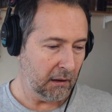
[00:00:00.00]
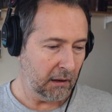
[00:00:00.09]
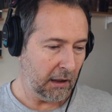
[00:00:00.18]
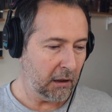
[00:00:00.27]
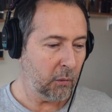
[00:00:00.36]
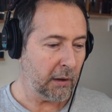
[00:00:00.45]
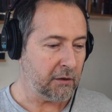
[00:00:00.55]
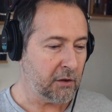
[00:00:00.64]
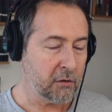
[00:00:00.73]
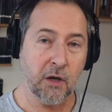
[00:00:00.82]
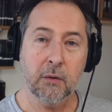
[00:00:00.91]
Anyway,
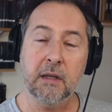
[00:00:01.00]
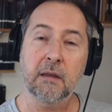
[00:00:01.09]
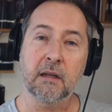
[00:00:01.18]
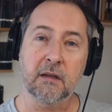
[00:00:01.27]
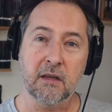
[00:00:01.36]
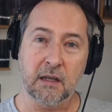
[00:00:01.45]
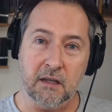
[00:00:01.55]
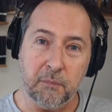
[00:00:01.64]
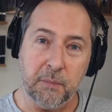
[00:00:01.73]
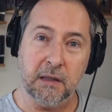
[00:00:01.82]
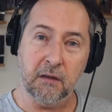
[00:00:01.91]
so Tony thinks that
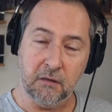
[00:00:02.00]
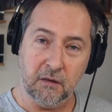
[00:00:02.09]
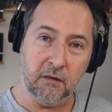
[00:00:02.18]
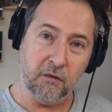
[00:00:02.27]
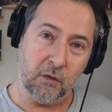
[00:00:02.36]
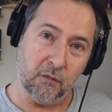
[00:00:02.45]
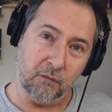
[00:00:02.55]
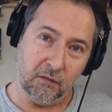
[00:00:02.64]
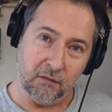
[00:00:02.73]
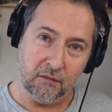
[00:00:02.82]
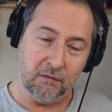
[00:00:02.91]
he's been sort of,
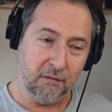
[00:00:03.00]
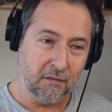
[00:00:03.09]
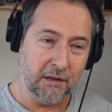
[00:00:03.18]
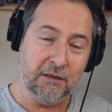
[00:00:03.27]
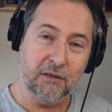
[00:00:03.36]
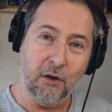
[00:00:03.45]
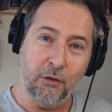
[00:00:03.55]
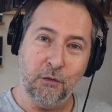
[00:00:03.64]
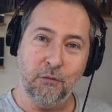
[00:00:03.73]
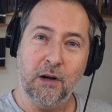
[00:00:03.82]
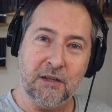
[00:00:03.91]
he's on
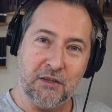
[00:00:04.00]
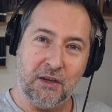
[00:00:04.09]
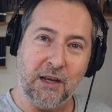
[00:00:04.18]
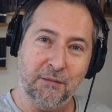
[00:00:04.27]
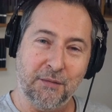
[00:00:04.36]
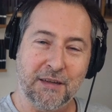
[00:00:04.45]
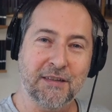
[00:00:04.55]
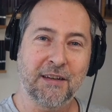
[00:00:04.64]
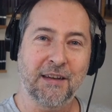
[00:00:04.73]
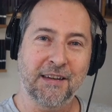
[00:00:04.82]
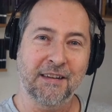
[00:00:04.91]
the right side of this
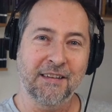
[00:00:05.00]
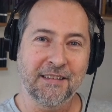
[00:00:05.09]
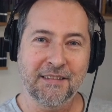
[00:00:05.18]
line.